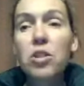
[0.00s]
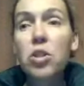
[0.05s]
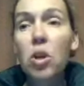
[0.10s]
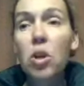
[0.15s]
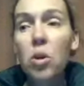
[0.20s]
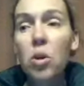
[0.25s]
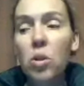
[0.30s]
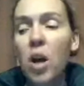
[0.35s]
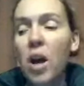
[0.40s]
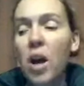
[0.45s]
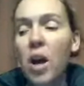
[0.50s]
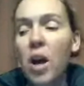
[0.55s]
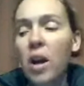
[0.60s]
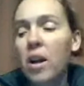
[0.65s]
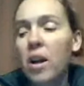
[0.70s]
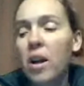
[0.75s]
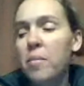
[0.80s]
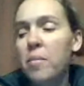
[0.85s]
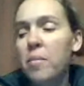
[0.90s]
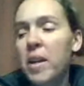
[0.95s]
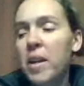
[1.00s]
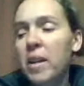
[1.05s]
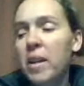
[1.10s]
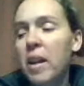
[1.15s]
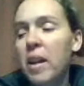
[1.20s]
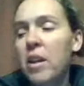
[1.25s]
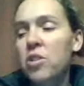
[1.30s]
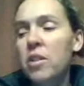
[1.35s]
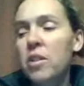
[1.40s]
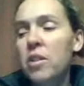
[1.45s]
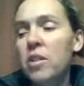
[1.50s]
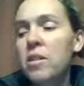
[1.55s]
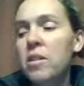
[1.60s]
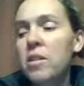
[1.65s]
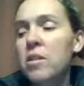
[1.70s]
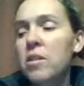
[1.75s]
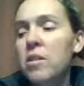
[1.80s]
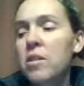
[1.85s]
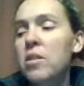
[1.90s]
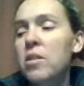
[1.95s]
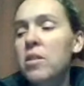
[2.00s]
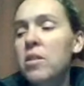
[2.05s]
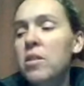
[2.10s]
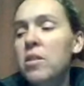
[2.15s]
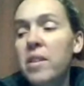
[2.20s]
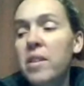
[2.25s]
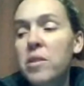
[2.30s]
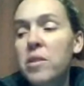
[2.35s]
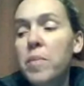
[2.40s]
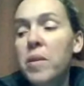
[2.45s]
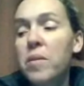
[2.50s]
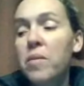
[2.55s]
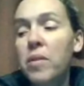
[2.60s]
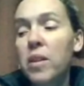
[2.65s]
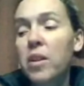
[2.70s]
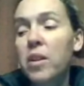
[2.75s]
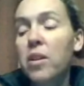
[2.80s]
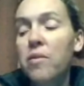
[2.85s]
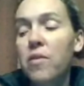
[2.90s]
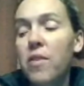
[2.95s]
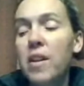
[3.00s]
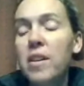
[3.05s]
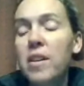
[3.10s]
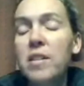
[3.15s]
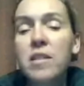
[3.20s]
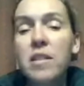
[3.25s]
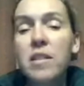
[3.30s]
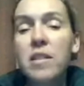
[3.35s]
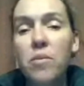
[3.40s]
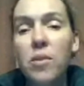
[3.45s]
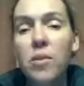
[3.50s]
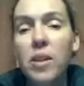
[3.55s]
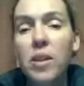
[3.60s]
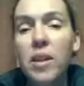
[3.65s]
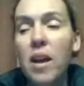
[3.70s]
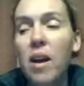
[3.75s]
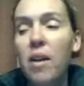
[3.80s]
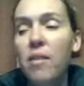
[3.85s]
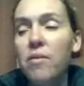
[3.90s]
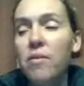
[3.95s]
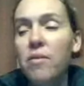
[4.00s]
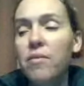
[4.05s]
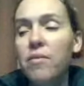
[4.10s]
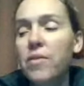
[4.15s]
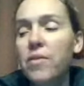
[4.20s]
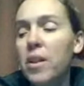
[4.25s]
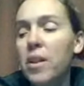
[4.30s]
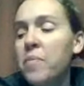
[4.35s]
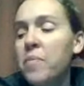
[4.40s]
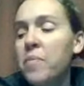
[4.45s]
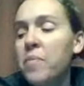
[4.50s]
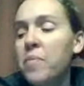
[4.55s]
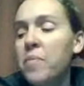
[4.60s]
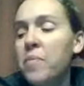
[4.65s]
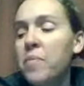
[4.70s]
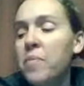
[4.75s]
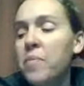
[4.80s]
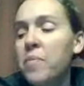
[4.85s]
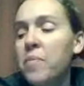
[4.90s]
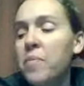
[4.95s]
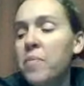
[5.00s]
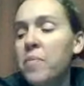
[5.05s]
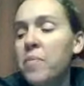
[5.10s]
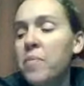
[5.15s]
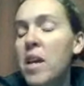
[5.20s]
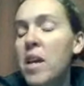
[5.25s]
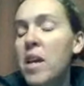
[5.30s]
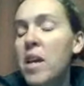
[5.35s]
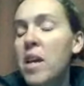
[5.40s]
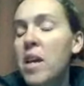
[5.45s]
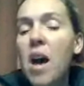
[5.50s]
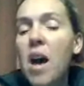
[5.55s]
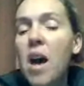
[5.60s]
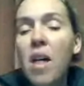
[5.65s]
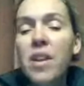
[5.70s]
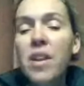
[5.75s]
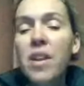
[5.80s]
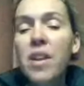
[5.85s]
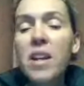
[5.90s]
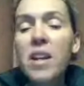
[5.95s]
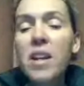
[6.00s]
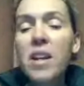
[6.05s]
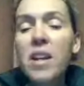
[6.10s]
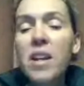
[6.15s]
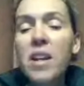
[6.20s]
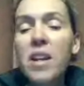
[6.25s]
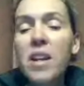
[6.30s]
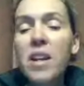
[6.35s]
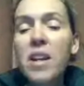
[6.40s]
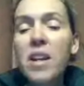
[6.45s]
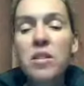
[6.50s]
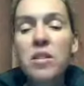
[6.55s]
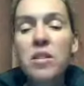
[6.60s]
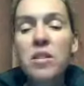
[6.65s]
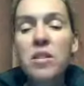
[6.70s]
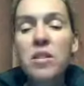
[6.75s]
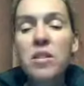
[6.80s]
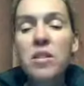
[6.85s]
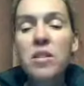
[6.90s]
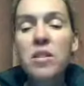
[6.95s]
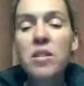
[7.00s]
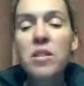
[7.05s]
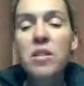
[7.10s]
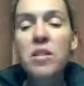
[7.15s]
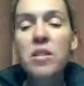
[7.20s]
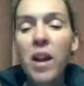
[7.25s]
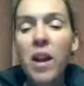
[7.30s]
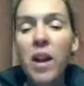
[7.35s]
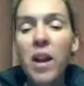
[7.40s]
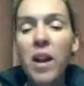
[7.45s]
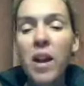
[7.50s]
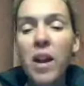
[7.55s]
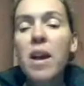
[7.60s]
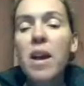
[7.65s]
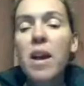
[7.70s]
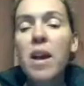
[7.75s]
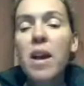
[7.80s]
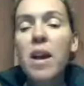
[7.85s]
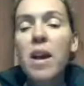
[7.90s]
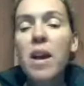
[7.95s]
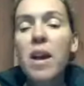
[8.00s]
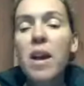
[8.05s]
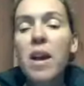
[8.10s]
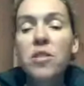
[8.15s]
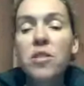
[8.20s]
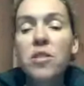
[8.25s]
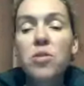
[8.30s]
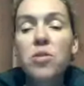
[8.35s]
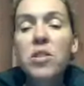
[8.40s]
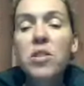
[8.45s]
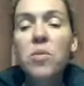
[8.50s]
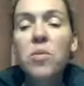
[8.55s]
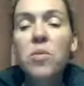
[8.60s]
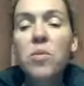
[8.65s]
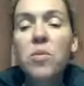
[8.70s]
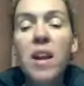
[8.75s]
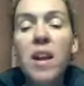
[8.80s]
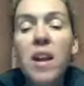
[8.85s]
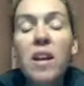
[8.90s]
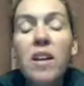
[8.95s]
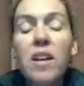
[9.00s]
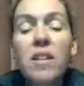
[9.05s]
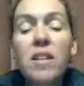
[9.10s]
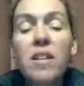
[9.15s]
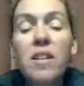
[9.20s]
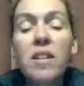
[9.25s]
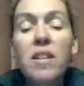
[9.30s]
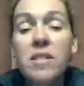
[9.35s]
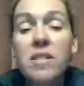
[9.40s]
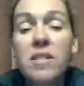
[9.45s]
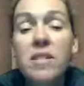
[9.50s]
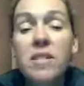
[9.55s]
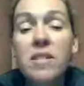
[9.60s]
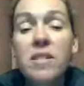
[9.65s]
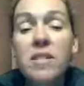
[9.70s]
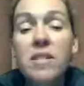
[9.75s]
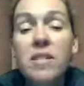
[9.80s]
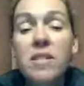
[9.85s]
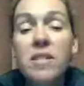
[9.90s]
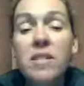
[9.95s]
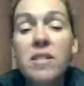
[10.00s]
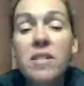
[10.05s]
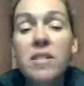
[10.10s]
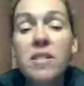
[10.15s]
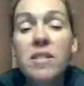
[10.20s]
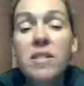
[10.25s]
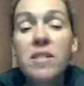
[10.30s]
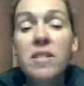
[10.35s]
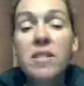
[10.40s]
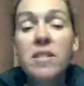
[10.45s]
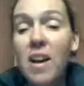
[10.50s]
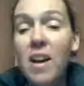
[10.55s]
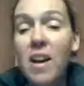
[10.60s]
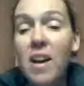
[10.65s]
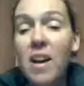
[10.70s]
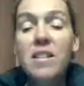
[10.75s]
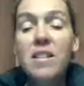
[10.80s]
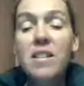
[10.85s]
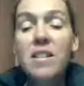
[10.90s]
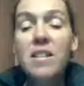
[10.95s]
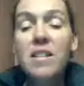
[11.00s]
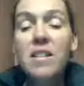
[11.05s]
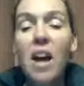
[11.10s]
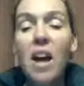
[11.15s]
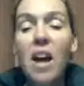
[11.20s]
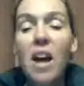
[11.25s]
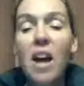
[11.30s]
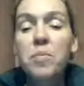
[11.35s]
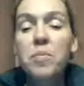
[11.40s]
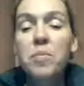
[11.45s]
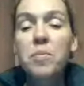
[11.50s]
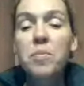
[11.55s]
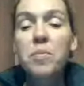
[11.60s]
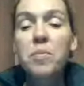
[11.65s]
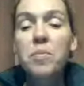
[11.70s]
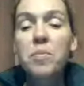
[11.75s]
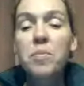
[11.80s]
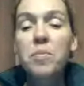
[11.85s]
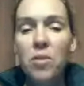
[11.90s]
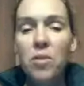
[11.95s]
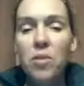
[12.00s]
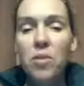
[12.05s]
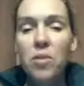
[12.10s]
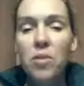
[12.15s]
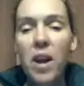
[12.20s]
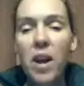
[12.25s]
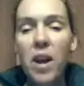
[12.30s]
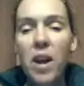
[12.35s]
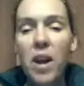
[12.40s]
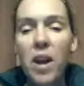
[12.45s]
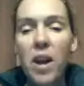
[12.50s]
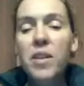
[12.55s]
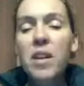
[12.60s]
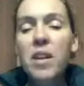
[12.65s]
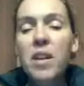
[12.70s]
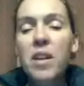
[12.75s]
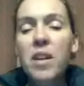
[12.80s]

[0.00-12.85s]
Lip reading: so long on the medications. So that's been really good for us and really helpful. The next one we're going to talk about is Stress Away. Stress Away is exactly what it says. It helps to keep the stress away.